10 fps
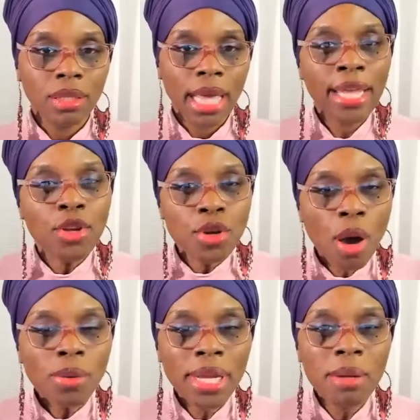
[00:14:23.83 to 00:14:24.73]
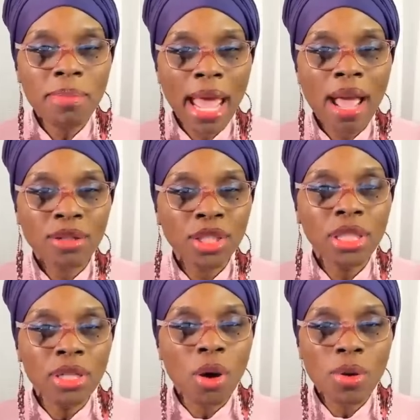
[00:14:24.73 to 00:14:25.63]
And you know deep down
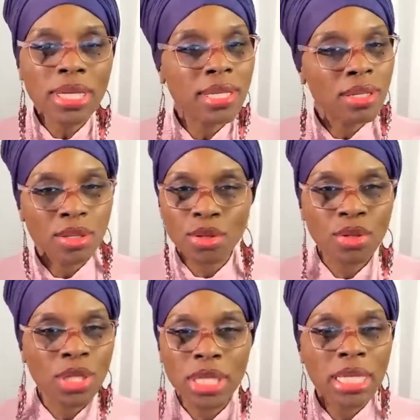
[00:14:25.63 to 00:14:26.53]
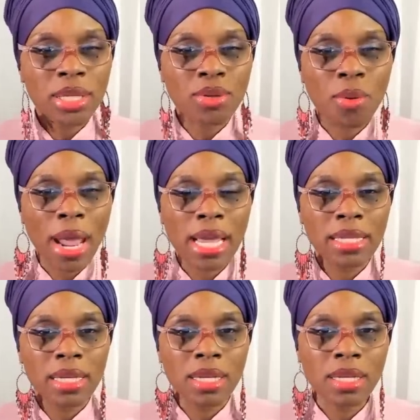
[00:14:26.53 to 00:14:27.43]
she know this is
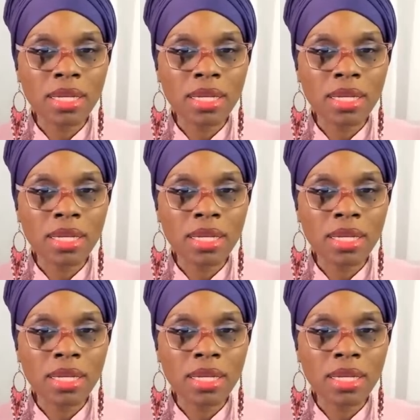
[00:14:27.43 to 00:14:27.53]
crazy.